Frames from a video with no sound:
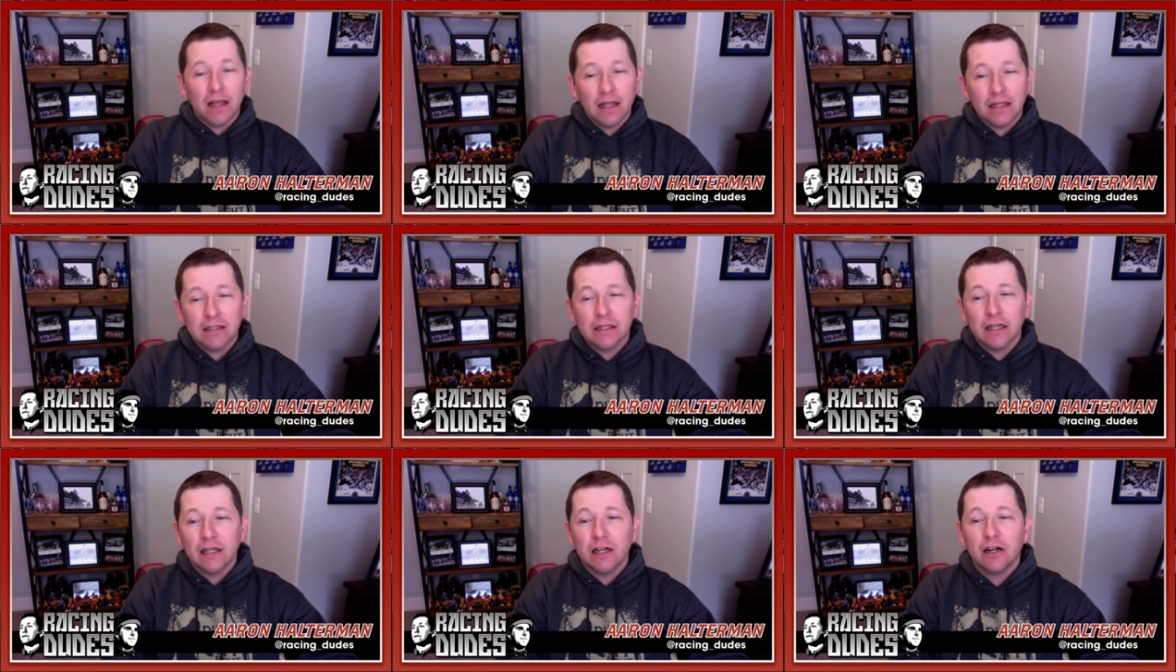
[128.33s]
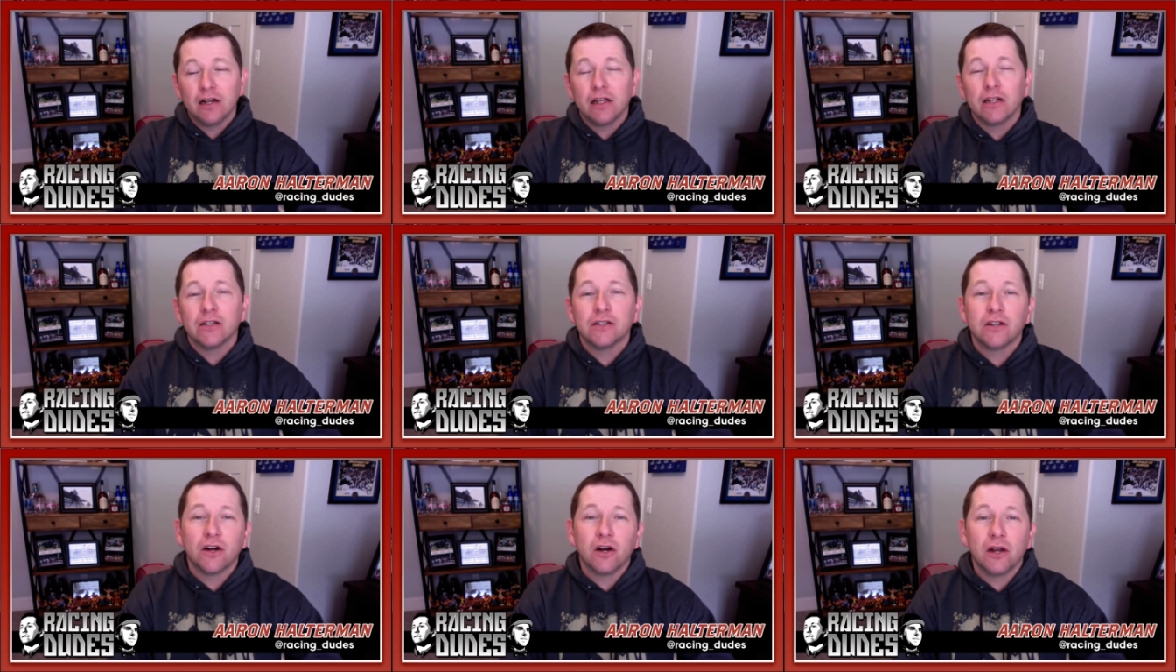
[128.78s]
it's a little
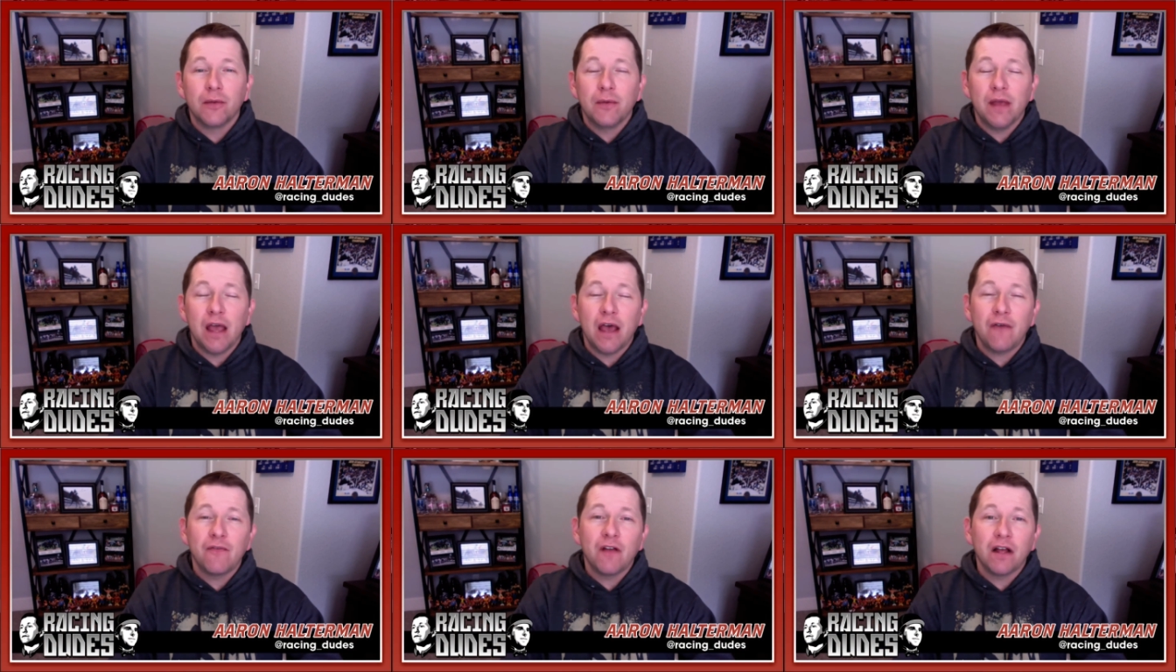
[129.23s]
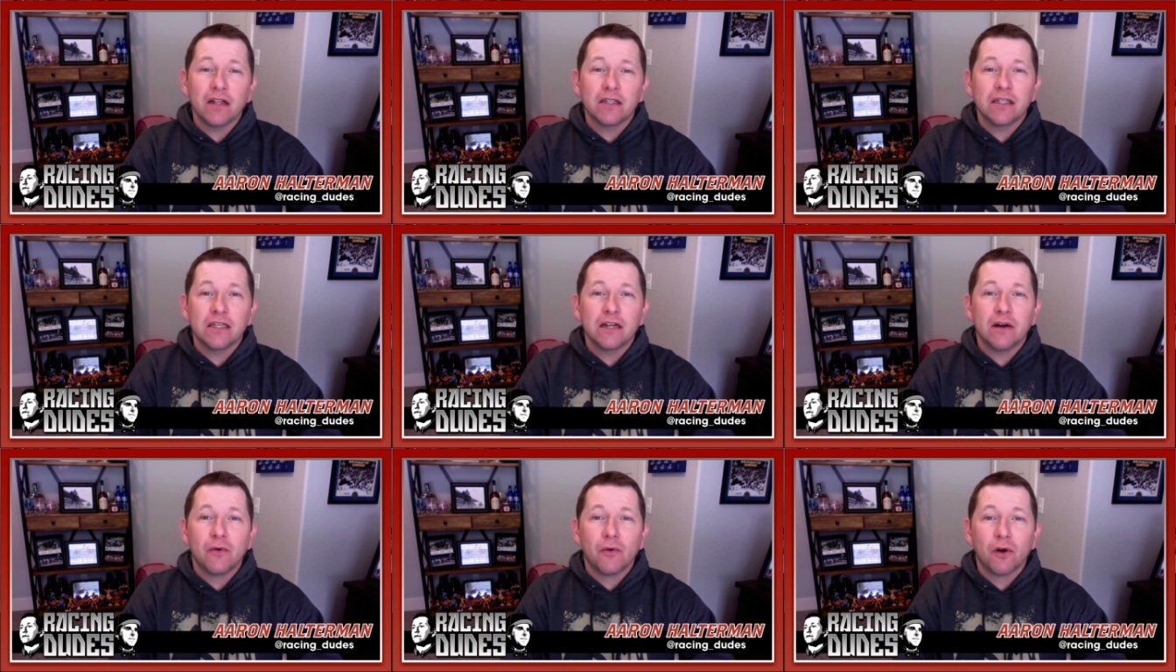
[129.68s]
concerning. We have not
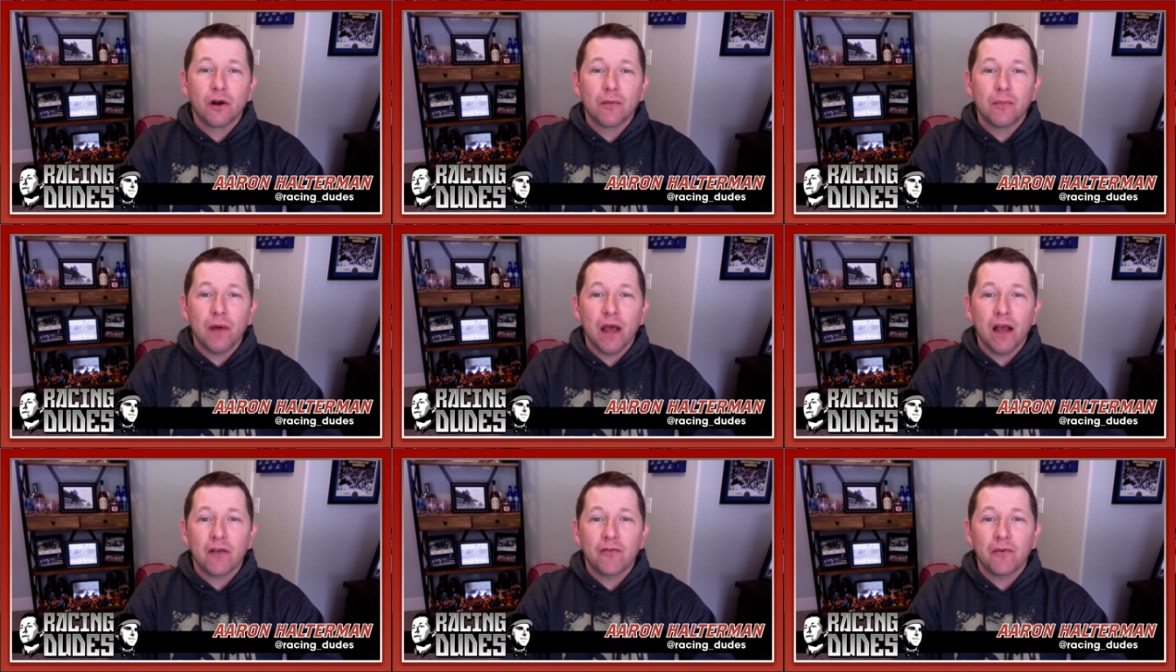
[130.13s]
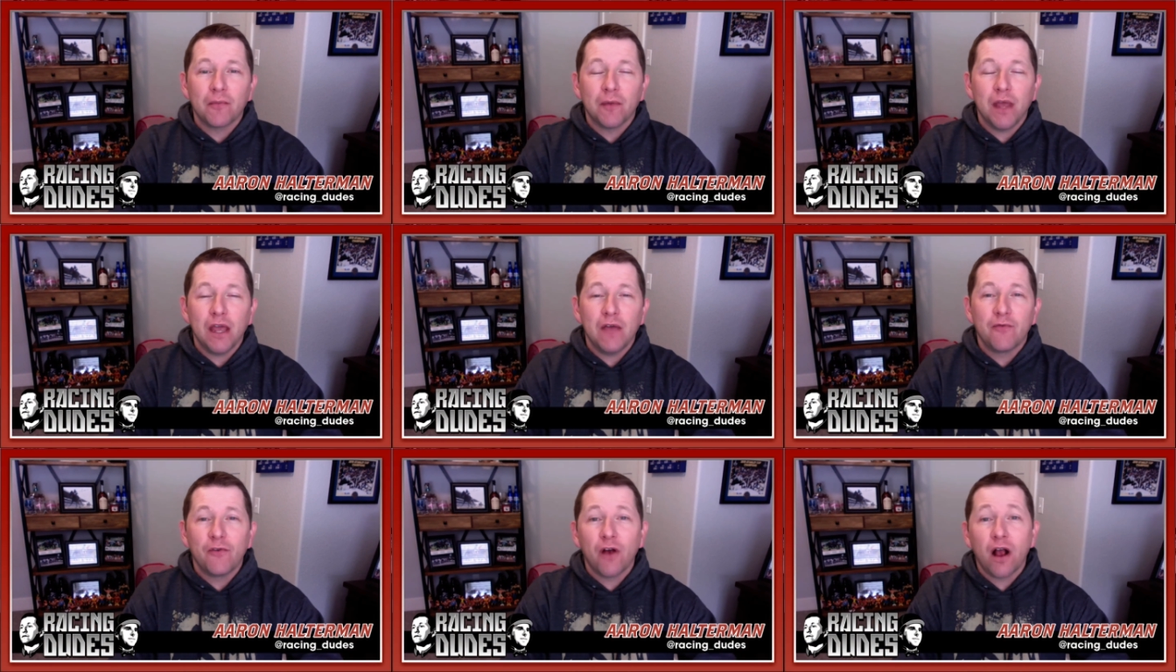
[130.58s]
seen a work back from
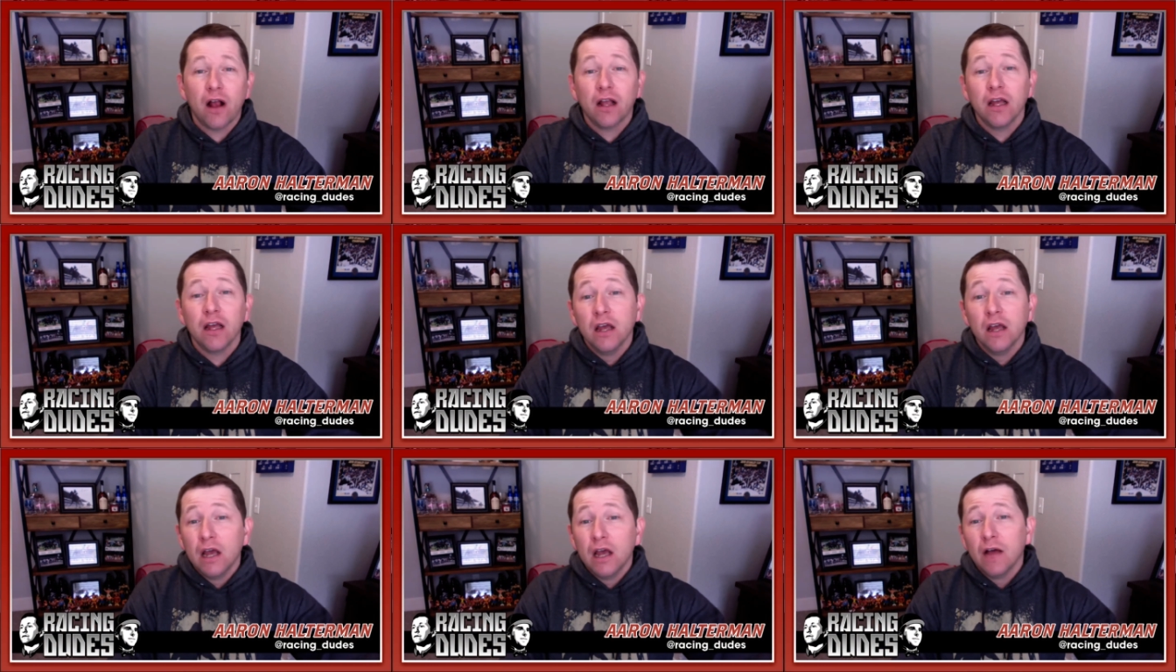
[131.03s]
Cave Rock.